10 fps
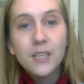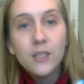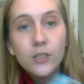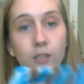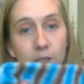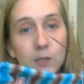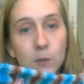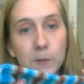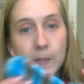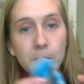You can still
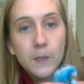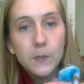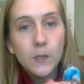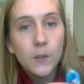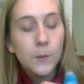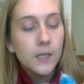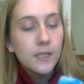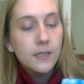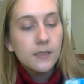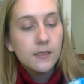see the toe.
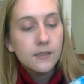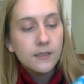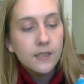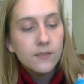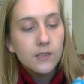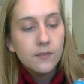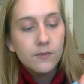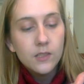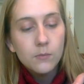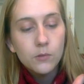It gives an
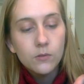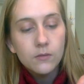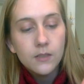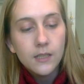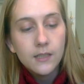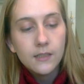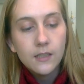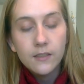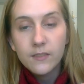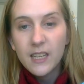invisible
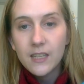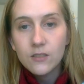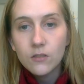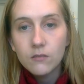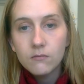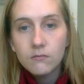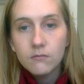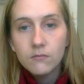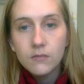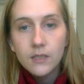kind of cast on.
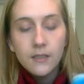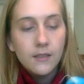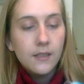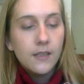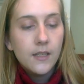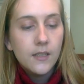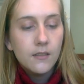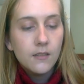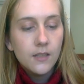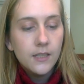
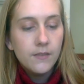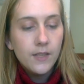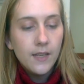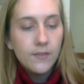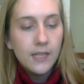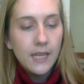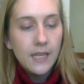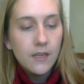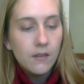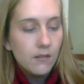And I never have an
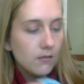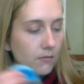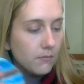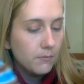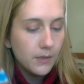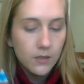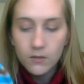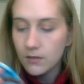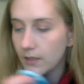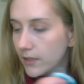end
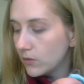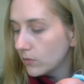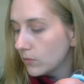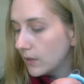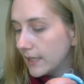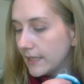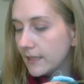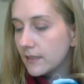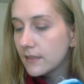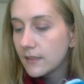because I
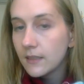always